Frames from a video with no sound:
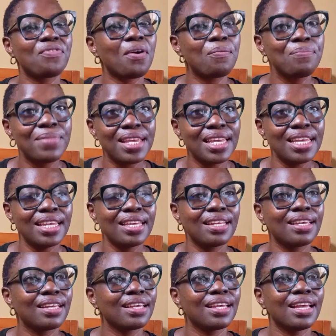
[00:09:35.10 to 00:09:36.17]
For me,
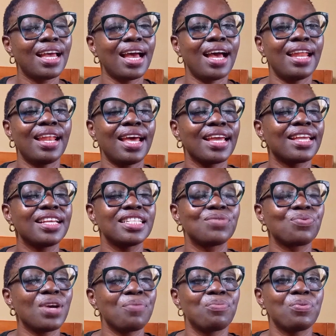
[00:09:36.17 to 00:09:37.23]
I like it
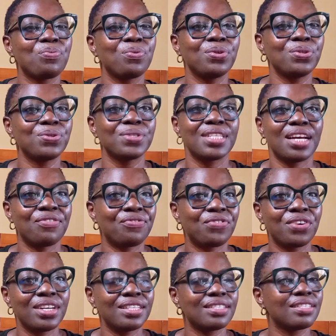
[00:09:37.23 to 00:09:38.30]
when people use their
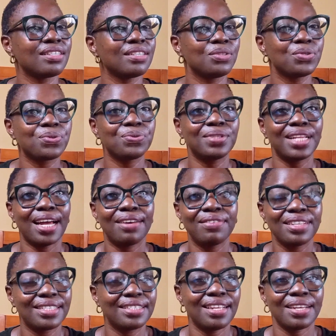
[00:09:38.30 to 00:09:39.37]
voice to
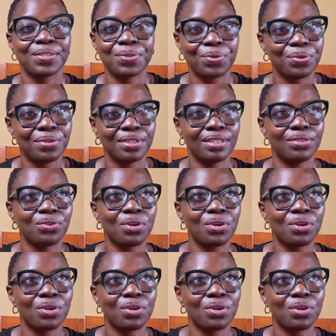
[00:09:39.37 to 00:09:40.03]
narrate their story,